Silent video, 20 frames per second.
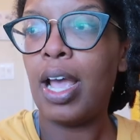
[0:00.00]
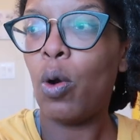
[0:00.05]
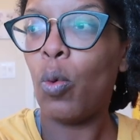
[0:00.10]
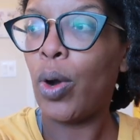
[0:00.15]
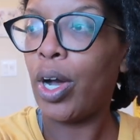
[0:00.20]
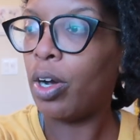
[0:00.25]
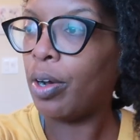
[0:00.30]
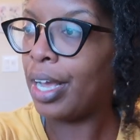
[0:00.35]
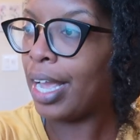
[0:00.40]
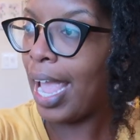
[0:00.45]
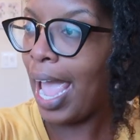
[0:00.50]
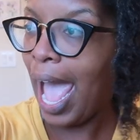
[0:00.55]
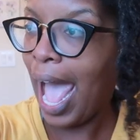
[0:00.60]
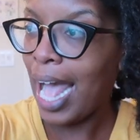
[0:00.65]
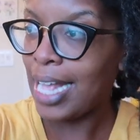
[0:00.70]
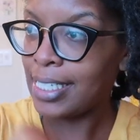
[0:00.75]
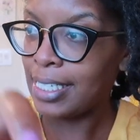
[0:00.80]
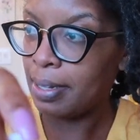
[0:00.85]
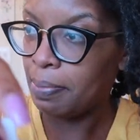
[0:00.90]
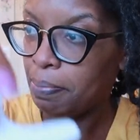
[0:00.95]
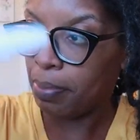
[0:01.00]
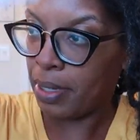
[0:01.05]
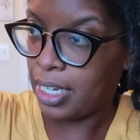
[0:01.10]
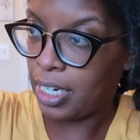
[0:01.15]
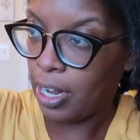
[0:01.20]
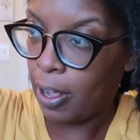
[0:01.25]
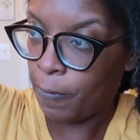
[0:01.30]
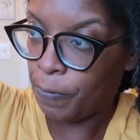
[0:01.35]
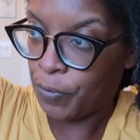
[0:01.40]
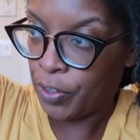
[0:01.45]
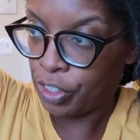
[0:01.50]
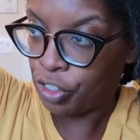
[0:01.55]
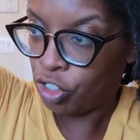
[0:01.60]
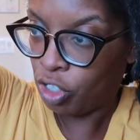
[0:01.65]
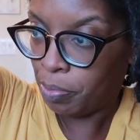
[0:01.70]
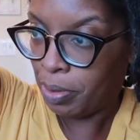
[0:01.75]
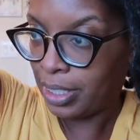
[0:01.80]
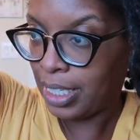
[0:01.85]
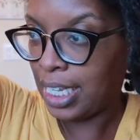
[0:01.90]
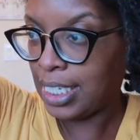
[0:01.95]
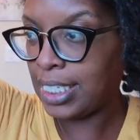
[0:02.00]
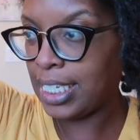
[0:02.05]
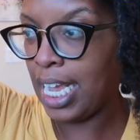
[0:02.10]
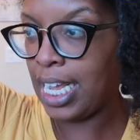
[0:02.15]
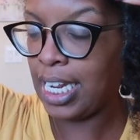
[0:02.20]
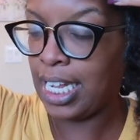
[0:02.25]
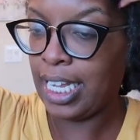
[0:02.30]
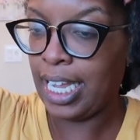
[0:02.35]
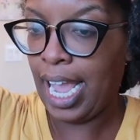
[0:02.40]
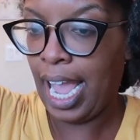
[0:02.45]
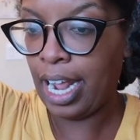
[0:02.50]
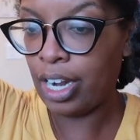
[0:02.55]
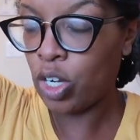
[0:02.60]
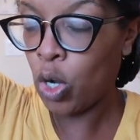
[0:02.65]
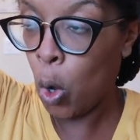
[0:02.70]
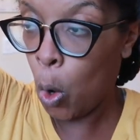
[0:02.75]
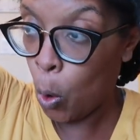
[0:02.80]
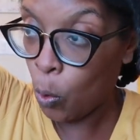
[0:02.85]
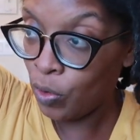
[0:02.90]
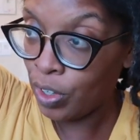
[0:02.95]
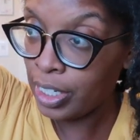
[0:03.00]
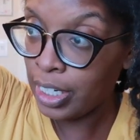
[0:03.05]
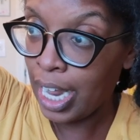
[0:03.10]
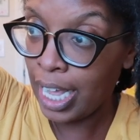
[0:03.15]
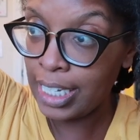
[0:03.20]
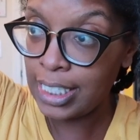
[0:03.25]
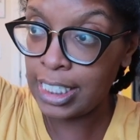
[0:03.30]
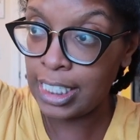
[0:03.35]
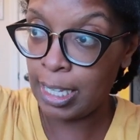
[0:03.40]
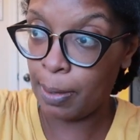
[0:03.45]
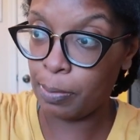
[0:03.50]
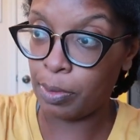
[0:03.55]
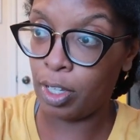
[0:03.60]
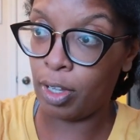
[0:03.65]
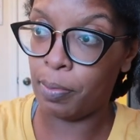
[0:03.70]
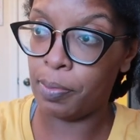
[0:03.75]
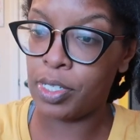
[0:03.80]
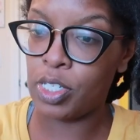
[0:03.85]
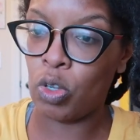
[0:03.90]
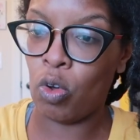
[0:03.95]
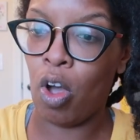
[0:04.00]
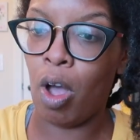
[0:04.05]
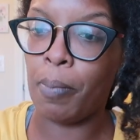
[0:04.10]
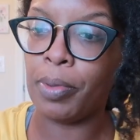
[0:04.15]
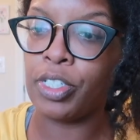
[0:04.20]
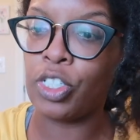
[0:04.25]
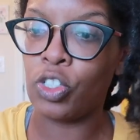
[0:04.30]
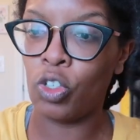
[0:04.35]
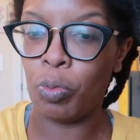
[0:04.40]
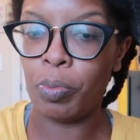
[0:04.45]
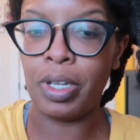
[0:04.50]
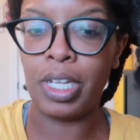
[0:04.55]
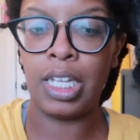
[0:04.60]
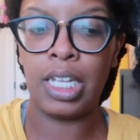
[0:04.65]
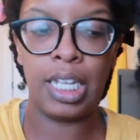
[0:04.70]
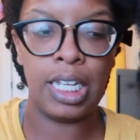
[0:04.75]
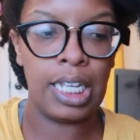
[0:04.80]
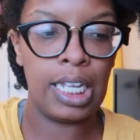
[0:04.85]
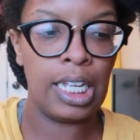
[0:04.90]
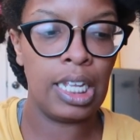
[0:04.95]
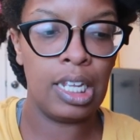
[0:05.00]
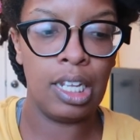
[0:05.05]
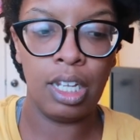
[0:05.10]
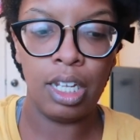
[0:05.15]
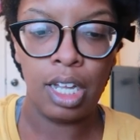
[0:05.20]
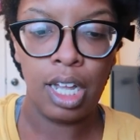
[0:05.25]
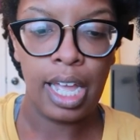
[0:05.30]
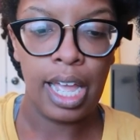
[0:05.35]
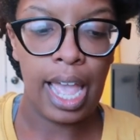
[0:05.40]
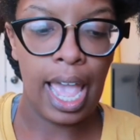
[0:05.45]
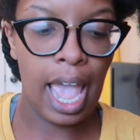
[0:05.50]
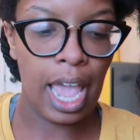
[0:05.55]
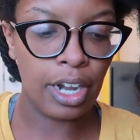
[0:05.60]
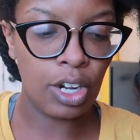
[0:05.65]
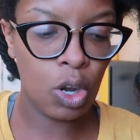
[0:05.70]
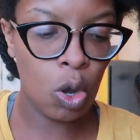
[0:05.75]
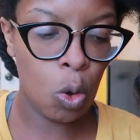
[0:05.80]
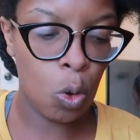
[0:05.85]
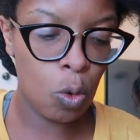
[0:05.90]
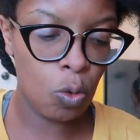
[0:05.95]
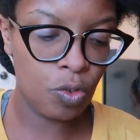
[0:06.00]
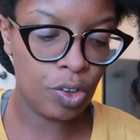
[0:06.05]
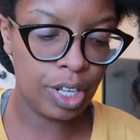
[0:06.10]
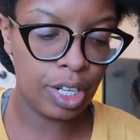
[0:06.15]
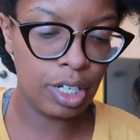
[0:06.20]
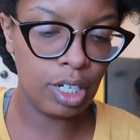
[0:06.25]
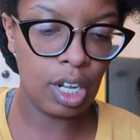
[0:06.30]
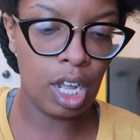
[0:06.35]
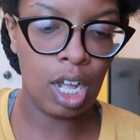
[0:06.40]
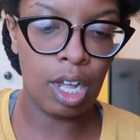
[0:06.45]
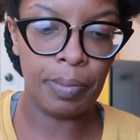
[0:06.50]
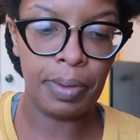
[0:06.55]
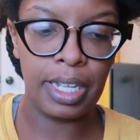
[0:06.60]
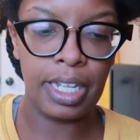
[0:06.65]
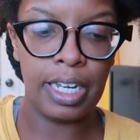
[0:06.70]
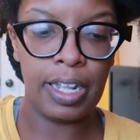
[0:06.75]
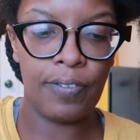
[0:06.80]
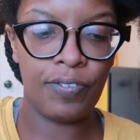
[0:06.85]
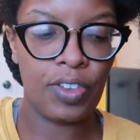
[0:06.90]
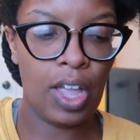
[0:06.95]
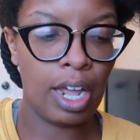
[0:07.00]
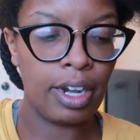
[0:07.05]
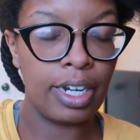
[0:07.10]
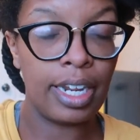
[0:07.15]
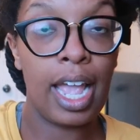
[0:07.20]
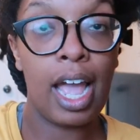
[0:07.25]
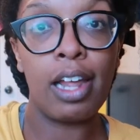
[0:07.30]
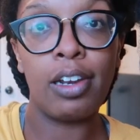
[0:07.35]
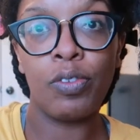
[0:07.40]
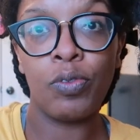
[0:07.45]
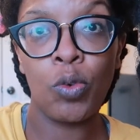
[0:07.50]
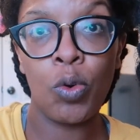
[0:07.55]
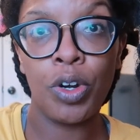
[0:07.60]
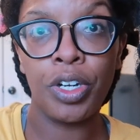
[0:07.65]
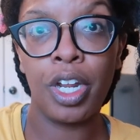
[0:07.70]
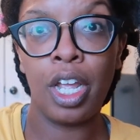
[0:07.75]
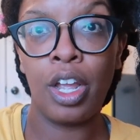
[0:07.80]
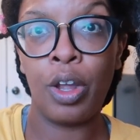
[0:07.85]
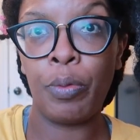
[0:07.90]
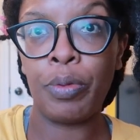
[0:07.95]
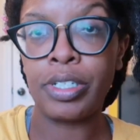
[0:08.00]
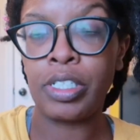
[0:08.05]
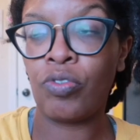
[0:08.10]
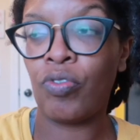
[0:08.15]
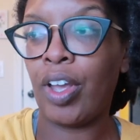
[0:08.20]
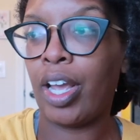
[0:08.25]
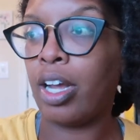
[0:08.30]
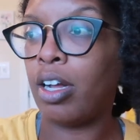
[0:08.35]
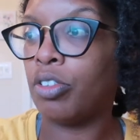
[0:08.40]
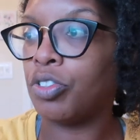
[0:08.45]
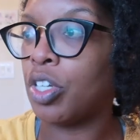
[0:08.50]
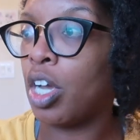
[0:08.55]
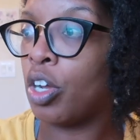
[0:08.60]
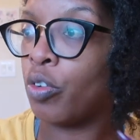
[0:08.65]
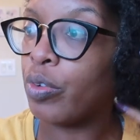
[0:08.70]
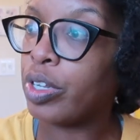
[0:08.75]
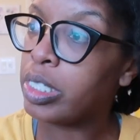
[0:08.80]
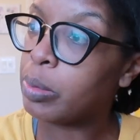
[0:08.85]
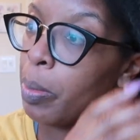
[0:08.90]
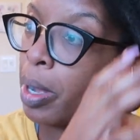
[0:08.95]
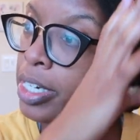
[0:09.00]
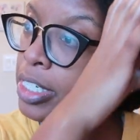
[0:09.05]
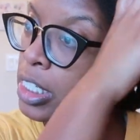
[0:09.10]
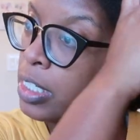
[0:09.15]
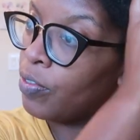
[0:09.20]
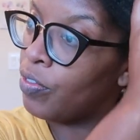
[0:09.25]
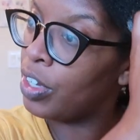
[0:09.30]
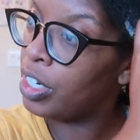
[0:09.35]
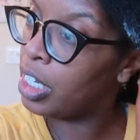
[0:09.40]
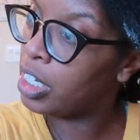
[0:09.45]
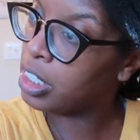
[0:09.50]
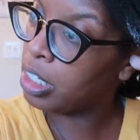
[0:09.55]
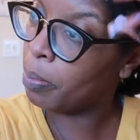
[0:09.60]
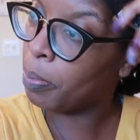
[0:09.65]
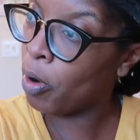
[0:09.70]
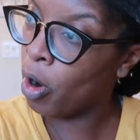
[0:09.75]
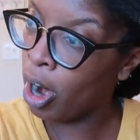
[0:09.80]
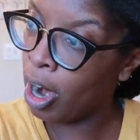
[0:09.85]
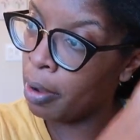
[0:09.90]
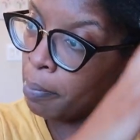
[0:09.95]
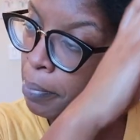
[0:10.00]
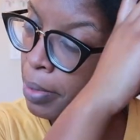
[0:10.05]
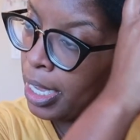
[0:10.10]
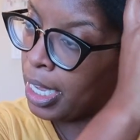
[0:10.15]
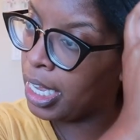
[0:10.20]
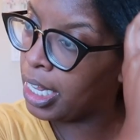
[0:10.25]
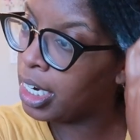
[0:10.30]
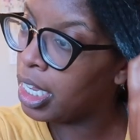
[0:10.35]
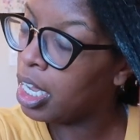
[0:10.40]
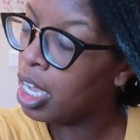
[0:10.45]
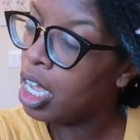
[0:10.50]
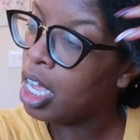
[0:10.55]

Well, it hasn't been official, but they said he had COVID-like symptoms. So I'm assuming he had COVID. Um, he lived out in California. He was found unresponsive in his apartment.